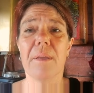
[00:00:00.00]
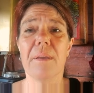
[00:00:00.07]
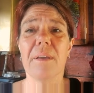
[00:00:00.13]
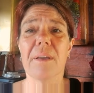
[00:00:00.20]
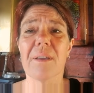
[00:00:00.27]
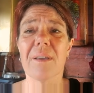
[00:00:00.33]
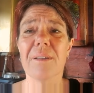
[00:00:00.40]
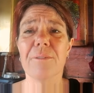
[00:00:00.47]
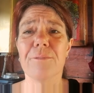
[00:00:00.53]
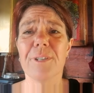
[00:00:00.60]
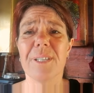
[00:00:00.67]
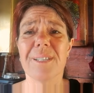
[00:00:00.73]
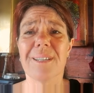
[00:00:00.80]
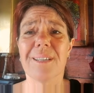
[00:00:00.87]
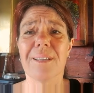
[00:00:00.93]
kind of
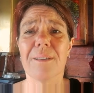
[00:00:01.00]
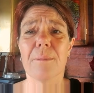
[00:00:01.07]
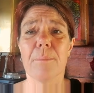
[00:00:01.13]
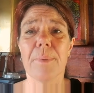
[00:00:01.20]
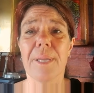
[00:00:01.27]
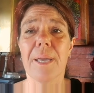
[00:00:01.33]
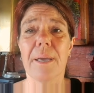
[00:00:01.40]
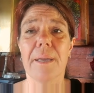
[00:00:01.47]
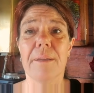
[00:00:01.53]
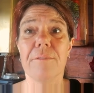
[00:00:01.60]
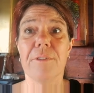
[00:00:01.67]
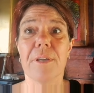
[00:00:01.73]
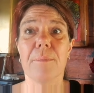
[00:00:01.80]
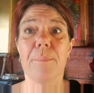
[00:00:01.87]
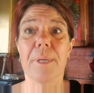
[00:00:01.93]
etiquette,
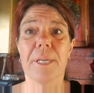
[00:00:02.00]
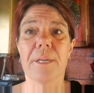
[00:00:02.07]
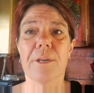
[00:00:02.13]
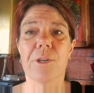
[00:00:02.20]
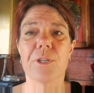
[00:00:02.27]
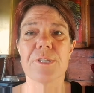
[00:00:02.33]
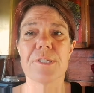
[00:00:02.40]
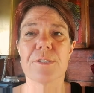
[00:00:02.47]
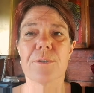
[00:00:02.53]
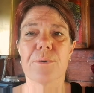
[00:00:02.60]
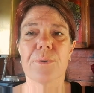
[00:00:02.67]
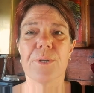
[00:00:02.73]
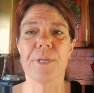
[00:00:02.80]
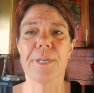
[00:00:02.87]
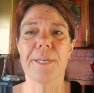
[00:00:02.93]
behaviour, being a
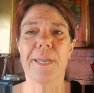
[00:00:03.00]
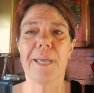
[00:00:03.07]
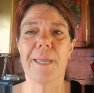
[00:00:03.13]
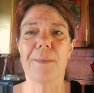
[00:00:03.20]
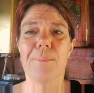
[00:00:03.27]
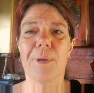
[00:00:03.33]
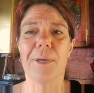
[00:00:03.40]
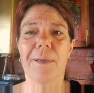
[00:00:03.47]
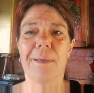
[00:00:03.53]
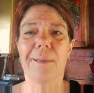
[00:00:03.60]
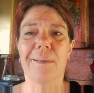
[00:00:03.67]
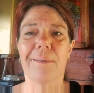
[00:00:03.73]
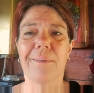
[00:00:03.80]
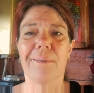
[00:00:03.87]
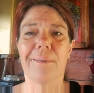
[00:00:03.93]
considerate
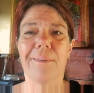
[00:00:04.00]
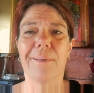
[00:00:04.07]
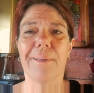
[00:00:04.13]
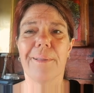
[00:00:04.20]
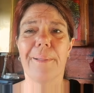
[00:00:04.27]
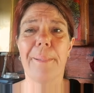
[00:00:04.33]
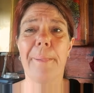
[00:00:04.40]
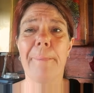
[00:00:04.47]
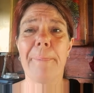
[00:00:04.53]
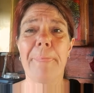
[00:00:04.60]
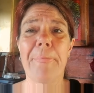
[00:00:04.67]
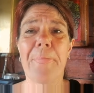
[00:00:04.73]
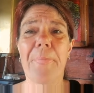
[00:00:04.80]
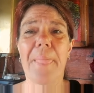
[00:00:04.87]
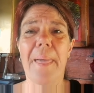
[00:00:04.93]
neighbour,
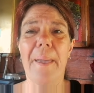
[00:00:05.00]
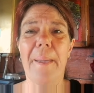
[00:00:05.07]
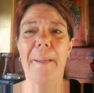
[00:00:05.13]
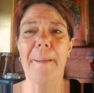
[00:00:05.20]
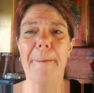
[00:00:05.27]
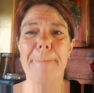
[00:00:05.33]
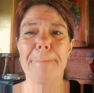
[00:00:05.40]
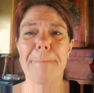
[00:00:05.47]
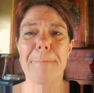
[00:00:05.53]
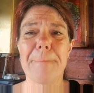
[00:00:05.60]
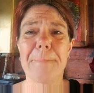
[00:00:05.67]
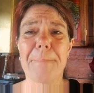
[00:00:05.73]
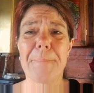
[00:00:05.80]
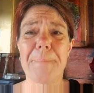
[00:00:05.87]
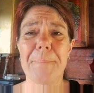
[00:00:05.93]
and
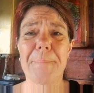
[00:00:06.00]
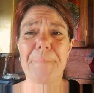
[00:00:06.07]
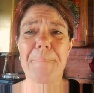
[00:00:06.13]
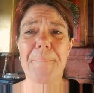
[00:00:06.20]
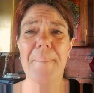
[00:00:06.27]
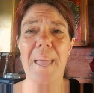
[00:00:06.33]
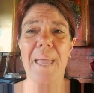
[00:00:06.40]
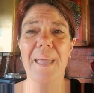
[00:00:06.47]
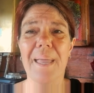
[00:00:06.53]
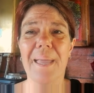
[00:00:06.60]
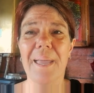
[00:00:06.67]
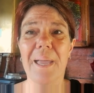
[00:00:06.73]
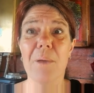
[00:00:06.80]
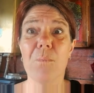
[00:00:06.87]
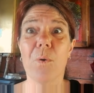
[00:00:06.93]

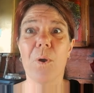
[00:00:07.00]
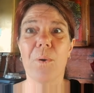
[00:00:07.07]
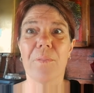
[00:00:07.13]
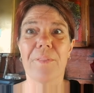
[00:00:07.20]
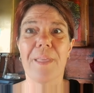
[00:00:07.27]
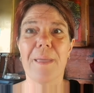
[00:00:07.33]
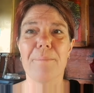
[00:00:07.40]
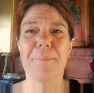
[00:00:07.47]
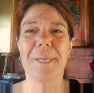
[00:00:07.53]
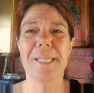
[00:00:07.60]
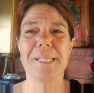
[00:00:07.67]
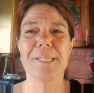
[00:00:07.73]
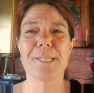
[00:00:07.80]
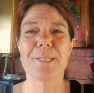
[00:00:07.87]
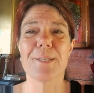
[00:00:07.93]
what that
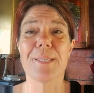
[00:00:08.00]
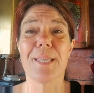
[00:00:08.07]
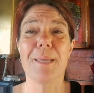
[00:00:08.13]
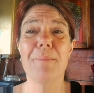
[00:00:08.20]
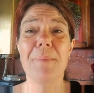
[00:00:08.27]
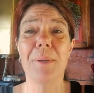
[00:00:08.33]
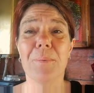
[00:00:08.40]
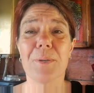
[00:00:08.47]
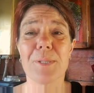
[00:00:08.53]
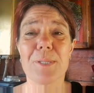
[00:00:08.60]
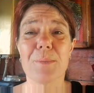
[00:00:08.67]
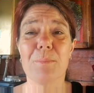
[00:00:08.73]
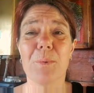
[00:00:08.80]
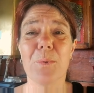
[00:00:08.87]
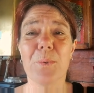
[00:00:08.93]
means to them and what's
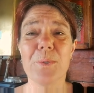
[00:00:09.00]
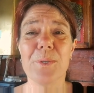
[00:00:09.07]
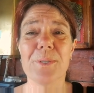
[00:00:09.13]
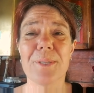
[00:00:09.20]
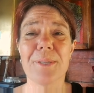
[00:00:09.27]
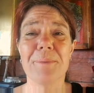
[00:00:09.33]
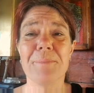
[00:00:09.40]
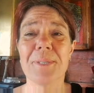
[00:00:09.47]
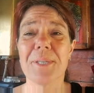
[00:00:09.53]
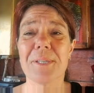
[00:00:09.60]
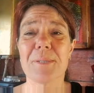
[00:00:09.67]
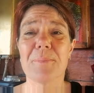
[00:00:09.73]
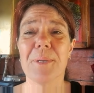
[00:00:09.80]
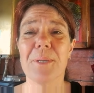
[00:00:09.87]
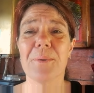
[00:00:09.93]
important to them. So
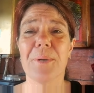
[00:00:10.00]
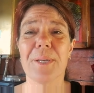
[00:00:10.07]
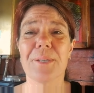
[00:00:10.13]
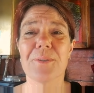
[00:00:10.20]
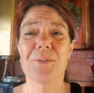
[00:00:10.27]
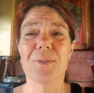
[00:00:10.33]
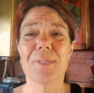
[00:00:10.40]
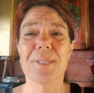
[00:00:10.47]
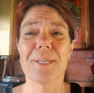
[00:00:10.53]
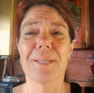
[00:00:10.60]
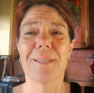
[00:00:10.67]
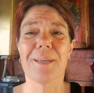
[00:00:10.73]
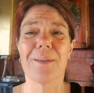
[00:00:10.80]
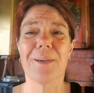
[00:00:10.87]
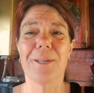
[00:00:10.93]
it's been quite interesting,
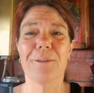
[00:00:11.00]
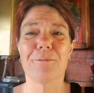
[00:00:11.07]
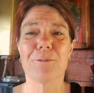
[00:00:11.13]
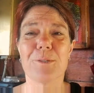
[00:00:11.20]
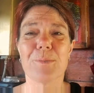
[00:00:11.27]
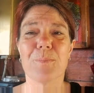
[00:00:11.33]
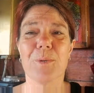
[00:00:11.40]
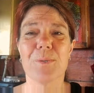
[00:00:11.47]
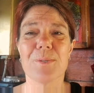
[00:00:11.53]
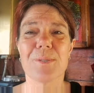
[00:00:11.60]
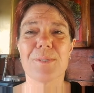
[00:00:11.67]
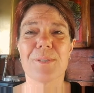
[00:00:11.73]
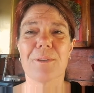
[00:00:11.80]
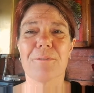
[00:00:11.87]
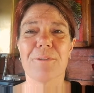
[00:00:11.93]
the kind of
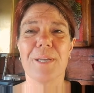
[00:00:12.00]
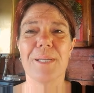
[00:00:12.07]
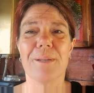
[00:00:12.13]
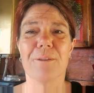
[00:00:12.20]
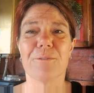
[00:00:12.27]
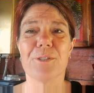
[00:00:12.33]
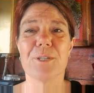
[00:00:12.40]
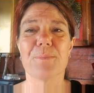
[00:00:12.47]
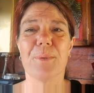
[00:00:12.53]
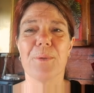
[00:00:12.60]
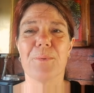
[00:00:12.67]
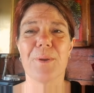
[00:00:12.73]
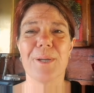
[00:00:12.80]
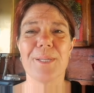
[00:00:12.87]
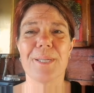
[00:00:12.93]
responses I've had. I've just been
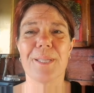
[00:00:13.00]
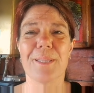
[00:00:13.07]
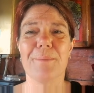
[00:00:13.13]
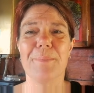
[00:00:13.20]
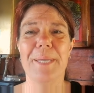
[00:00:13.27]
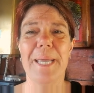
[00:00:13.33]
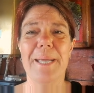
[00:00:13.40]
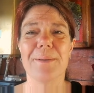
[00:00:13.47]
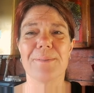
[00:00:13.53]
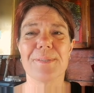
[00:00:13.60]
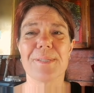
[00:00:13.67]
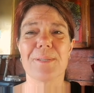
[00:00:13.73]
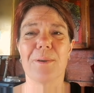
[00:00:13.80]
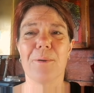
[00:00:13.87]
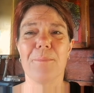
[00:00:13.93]
writing them down,
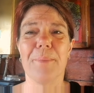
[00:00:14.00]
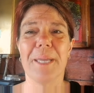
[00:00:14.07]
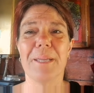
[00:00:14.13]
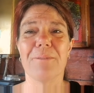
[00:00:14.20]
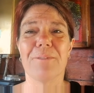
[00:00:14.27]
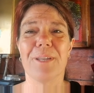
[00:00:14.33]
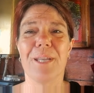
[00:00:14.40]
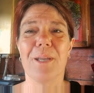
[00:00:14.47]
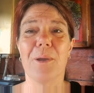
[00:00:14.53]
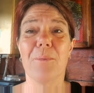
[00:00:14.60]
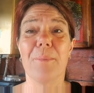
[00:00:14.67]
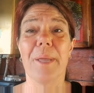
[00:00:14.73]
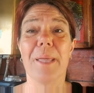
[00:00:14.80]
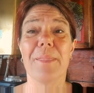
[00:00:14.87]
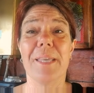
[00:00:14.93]
so I'll make a video
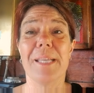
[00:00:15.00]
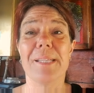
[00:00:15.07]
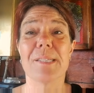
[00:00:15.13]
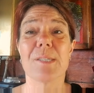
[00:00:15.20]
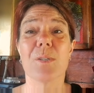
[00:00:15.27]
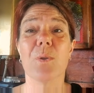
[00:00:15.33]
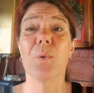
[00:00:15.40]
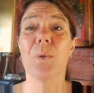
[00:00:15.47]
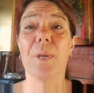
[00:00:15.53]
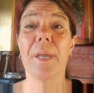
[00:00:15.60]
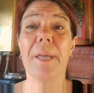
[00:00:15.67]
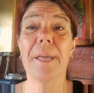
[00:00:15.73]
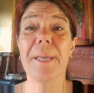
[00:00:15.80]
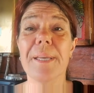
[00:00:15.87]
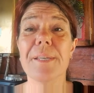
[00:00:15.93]
about that soon.
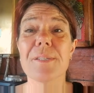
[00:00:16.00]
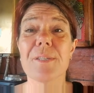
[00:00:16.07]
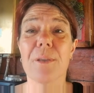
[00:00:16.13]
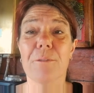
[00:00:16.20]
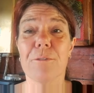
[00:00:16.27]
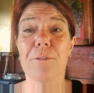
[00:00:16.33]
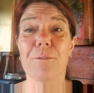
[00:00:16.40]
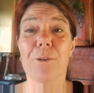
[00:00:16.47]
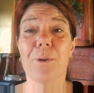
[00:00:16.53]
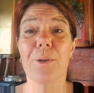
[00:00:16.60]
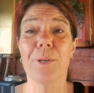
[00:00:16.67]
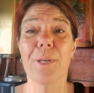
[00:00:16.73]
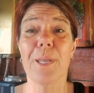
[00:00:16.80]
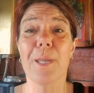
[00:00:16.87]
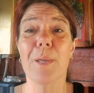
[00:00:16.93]
So if you've got
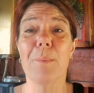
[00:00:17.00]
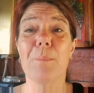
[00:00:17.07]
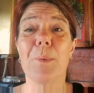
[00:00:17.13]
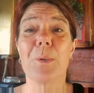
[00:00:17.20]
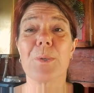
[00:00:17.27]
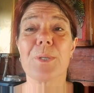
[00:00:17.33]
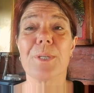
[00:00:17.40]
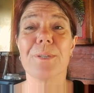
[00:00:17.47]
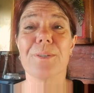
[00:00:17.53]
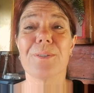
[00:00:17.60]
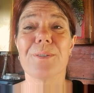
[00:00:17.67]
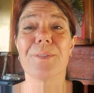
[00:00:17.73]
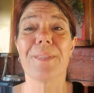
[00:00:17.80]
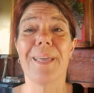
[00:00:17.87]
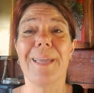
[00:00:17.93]
any input
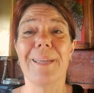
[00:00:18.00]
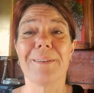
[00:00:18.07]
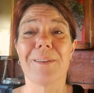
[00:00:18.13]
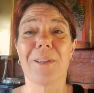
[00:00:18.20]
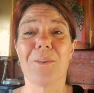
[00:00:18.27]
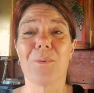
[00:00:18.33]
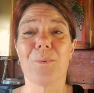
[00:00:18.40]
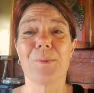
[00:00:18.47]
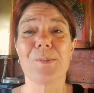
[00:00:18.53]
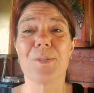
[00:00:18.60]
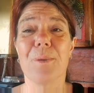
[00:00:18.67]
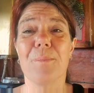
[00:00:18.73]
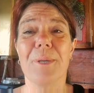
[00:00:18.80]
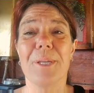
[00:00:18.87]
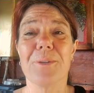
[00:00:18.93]
into that, I'd also
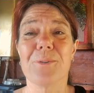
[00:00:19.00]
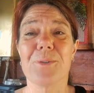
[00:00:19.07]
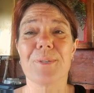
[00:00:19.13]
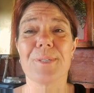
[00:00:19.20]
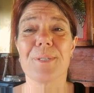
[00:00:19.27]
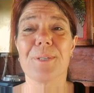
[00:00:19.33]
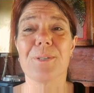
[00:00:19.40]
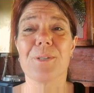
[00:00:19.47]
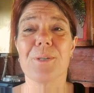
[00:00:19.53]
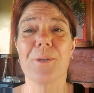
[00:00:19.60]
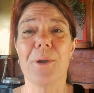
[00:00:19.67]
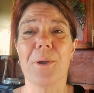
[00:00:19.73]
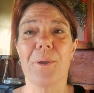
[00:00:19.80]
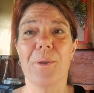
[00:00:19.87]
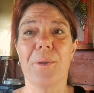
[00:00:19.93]
be interested to
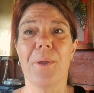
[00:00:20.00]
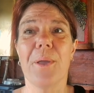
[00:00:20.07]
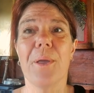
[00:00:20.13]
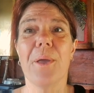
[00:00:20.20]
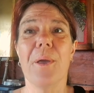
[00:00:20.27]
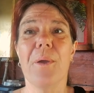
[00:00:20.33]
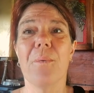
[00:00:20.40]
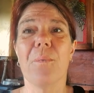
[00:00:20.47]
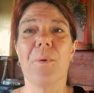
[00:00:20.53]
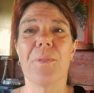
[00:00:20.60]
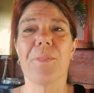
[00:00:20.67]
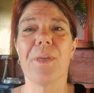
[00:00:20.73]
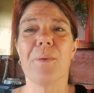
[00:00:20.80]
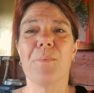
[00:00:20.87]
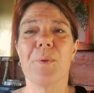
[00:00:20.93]
know what
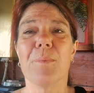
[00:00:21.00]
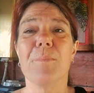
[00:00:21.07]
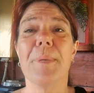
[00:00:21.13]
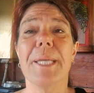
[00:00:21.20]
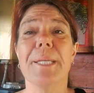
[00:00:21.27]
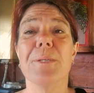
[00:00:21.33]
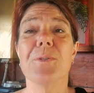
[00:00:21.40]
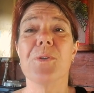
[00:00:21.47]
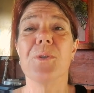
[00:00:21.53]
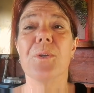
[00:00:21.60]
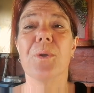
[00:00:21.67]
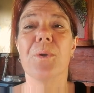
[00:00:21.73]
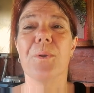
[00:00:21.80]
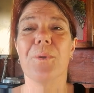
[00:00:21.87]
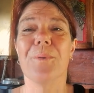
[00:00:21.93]
that would mean to
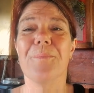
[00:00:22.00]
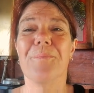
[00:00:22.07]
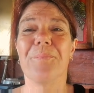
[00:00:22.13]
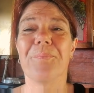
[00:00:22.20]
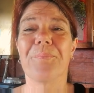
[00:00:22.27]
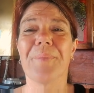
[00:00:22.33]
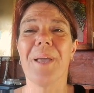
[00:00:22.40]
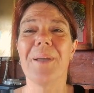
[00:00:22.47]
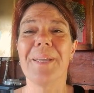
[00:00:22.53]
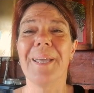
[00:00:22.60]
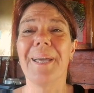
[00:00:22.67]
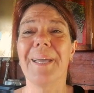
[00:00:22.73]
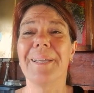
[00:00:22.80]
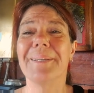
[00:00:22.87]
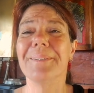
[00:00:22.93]
you.
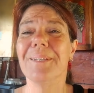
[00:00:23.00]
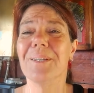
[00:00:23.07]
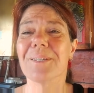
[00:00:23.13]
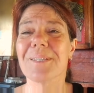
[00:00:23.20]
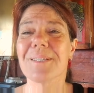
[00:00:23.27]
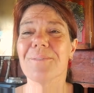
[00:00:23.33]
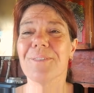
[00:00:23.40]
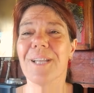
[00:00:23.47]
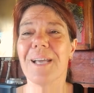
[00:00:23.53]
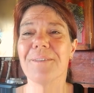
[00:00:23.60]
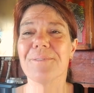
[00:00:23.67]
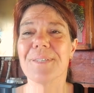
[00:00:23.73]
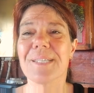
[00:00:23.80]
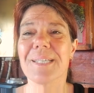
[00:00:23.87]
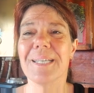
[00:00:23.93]
Okay, lots of love.
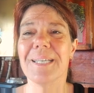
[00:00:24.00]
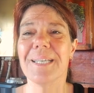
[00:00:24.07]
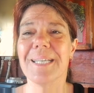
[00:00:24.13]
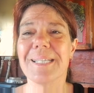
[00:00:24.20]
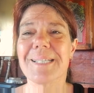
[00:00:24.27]
See you next